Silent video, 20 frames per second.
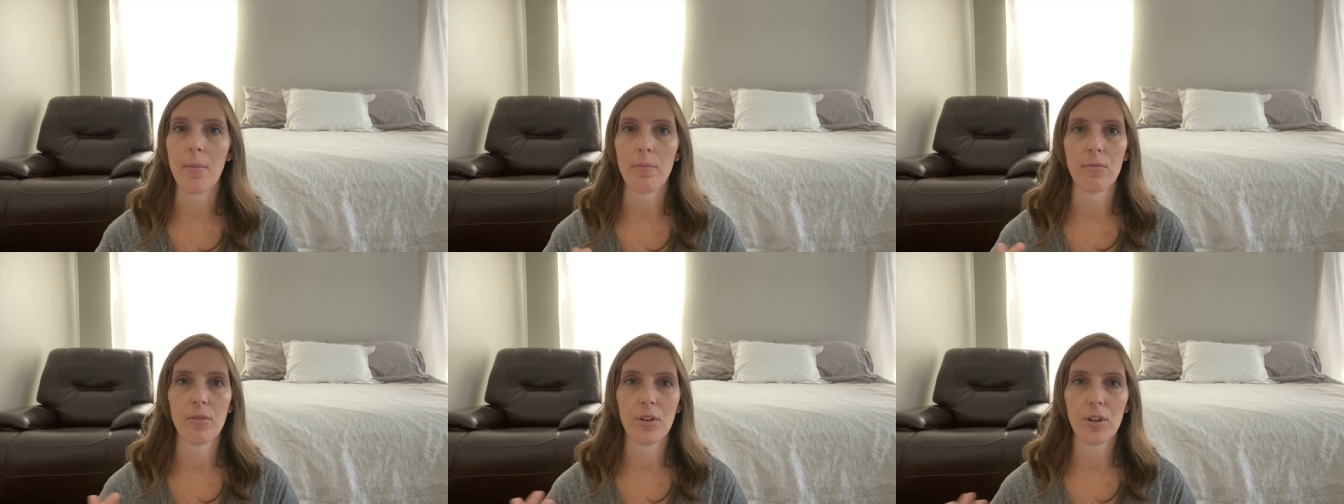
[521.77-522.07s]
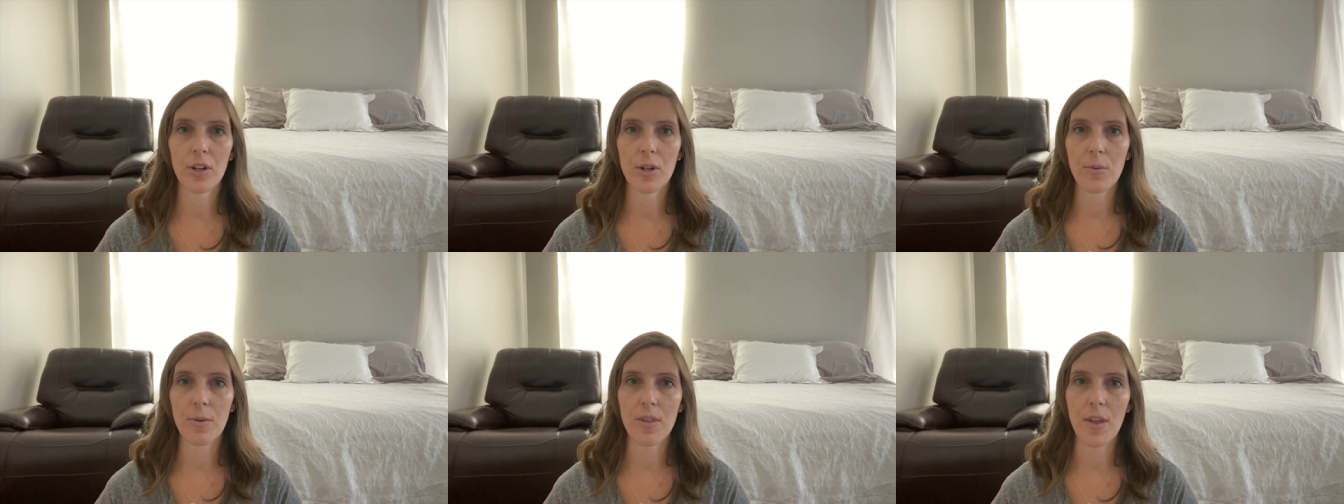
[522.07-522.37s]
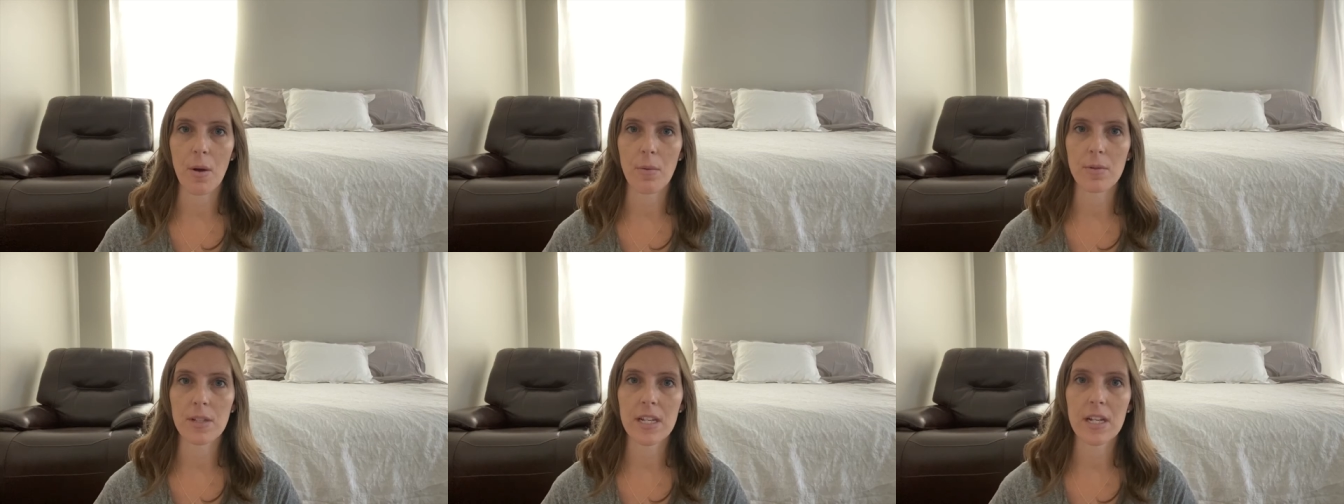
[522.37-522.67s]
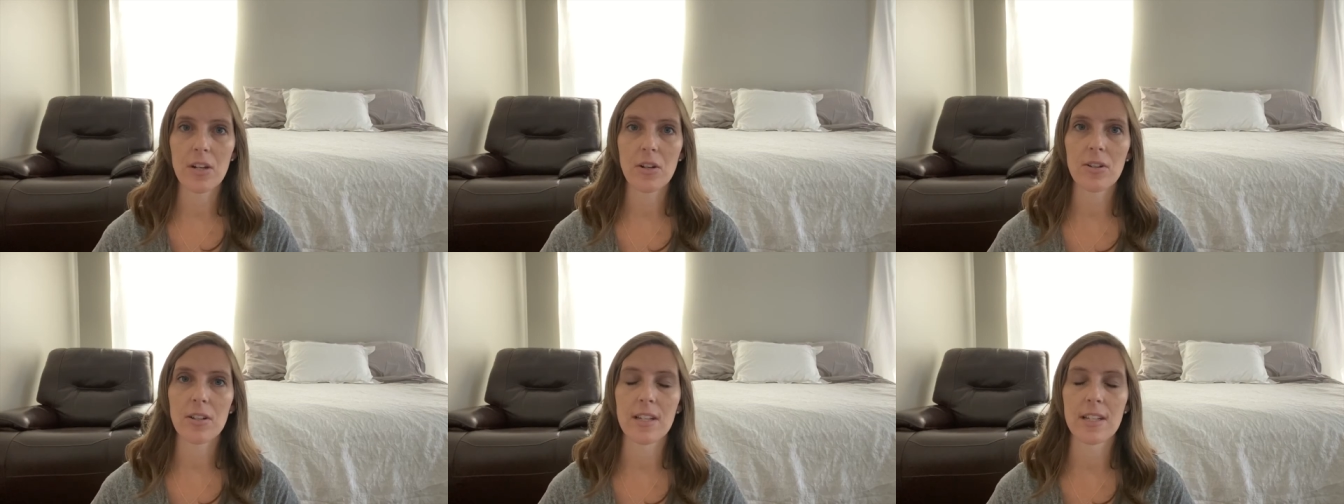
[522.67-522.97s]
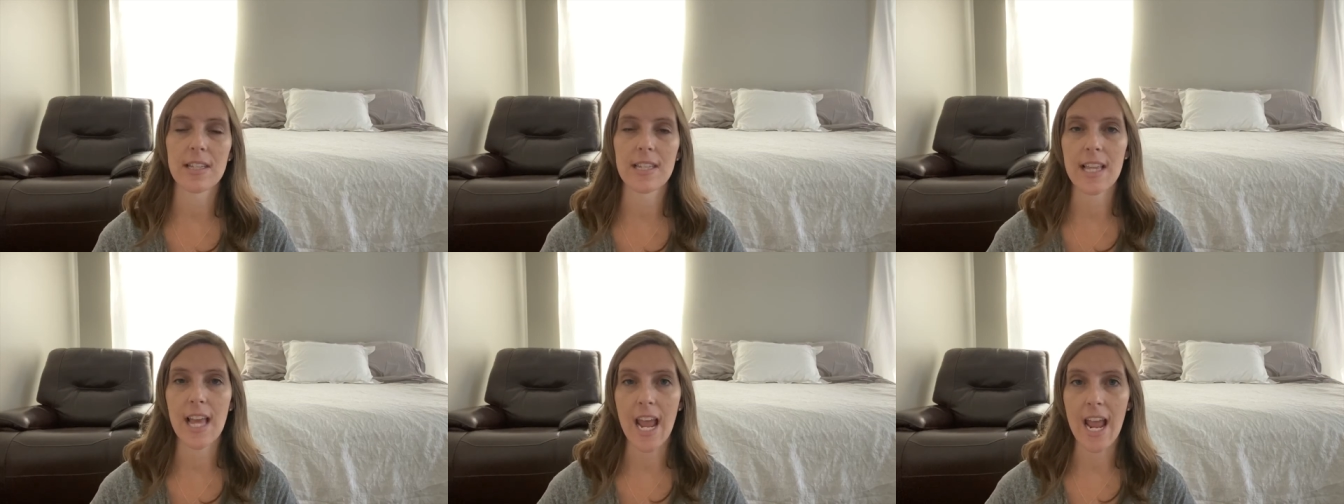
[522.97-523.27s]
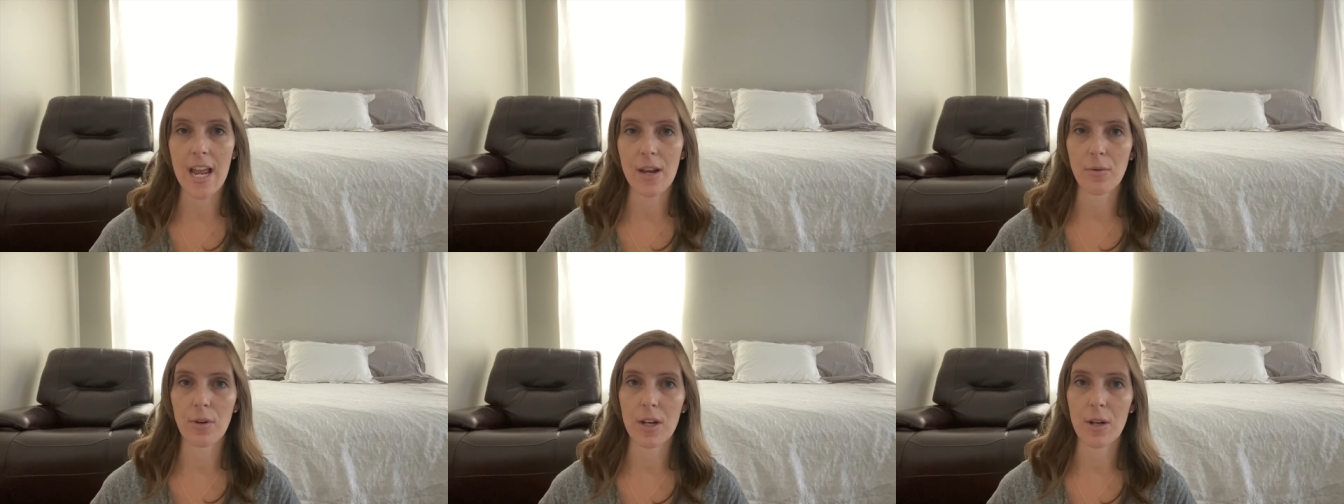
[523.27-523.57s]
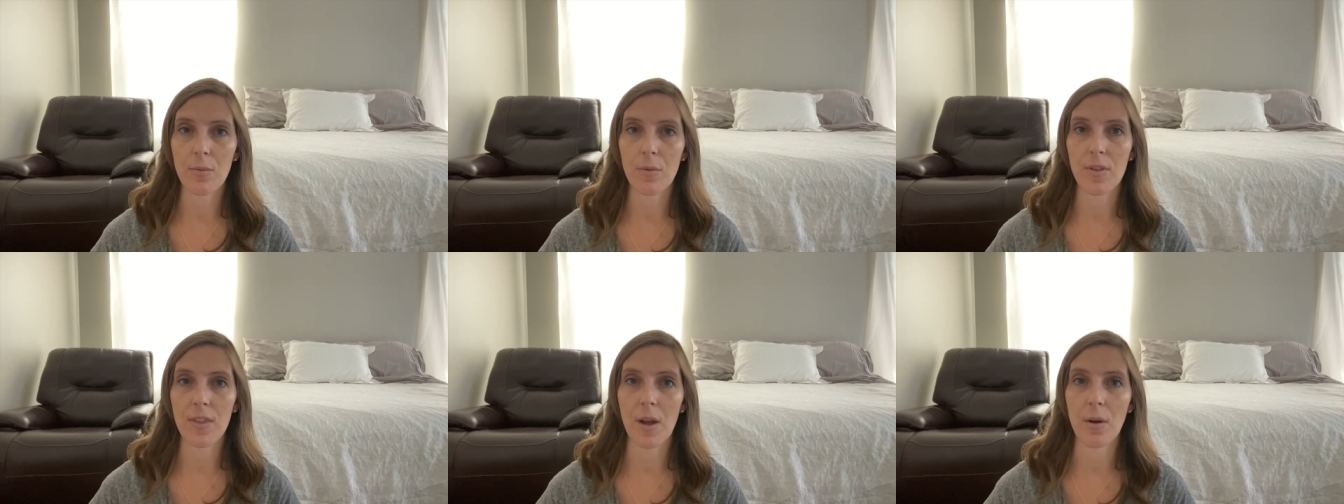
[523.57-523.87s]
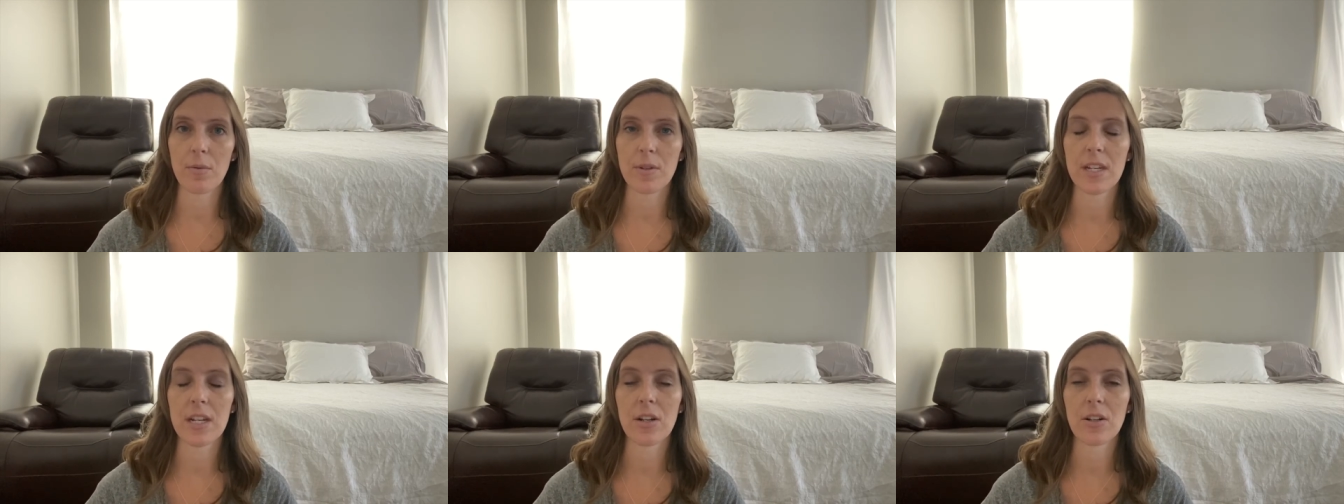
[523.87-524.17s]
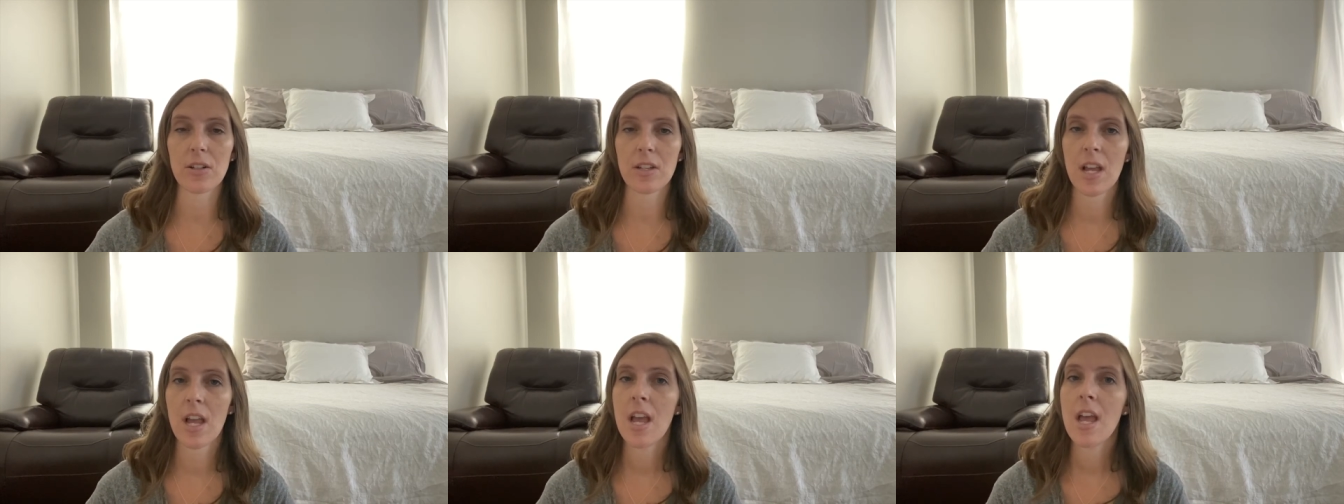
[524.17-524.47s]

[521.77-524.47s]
Learning Without Tears. It's the Handwriting Without Tears.